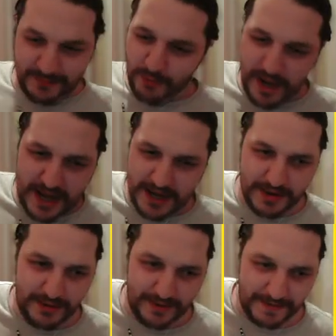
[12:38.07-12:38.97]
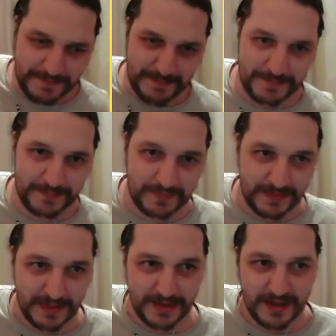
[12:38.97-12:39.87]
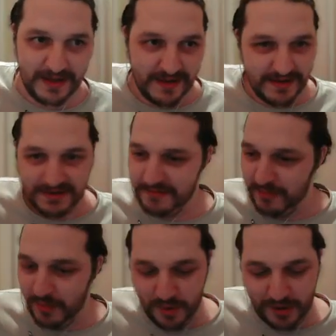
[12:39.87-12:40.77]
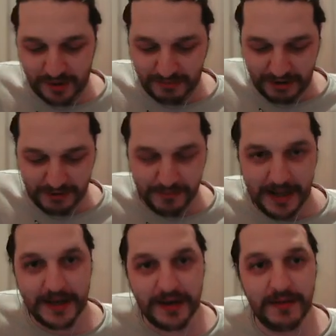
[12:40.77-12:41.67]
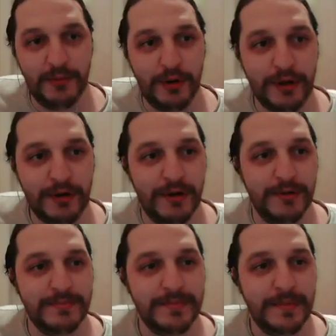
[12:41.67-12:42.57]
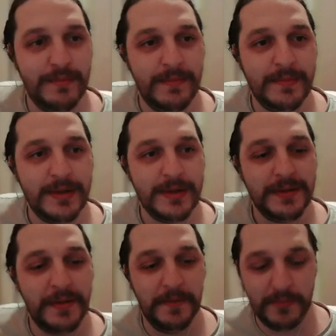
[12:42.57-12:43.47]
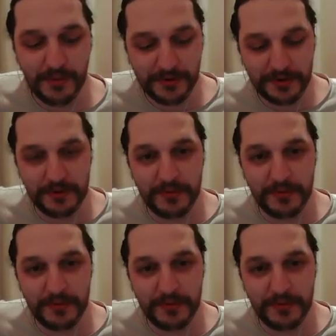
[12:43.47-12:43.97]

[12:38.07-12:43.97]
Wow. The more you know, man, the more you know. The more you know.